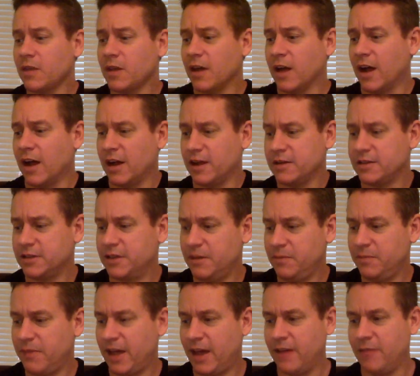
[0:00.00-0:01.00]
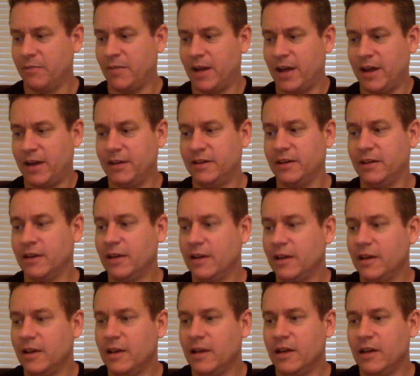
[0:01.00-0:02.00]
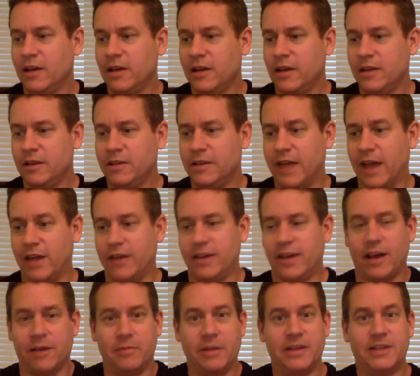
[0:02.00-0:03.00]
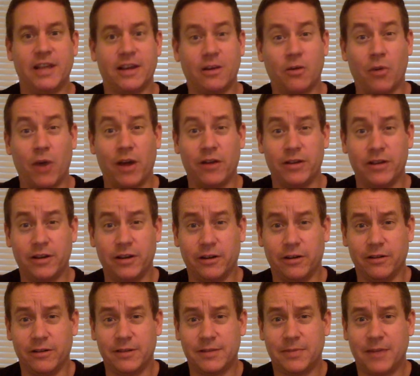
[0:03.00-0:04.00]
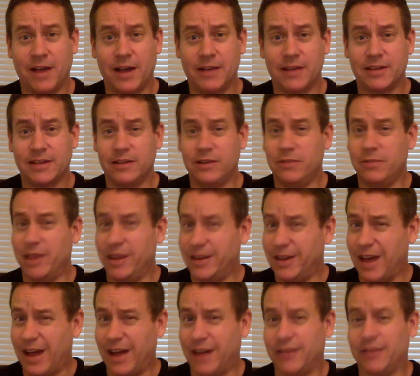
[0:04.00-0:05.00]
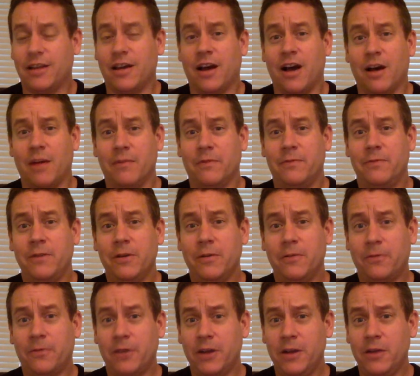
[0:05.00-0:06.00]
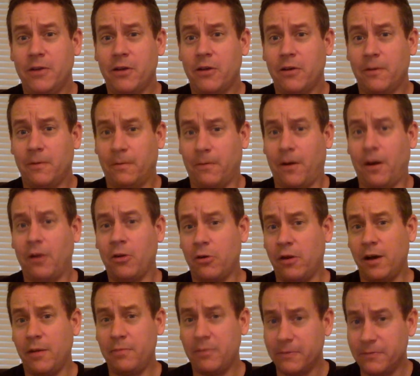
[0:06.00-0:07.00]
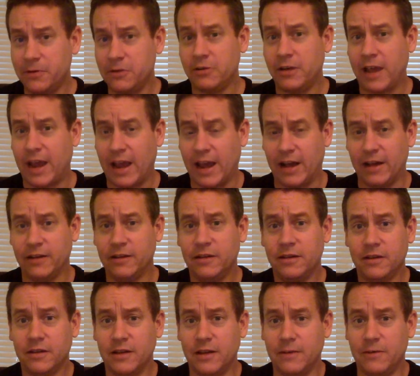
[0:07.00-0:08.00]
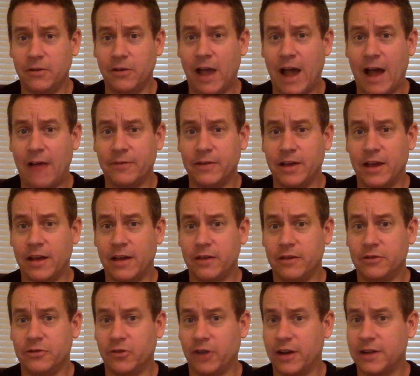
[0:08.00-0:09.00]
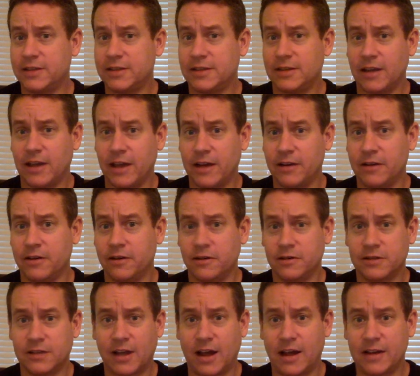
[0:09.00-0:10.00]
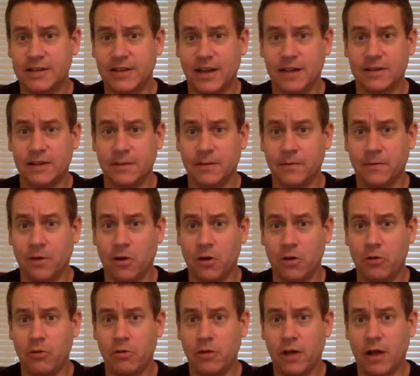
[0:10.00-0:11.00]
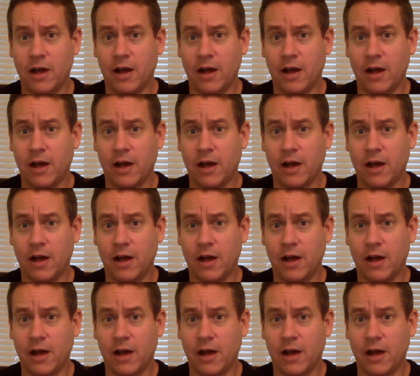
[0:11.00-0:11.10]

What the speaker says: So keep that in mind that, yeah, it may take a while to hear a response and you may not. Feel free, though, to follow up if you can. If you have an direct editor's contact info,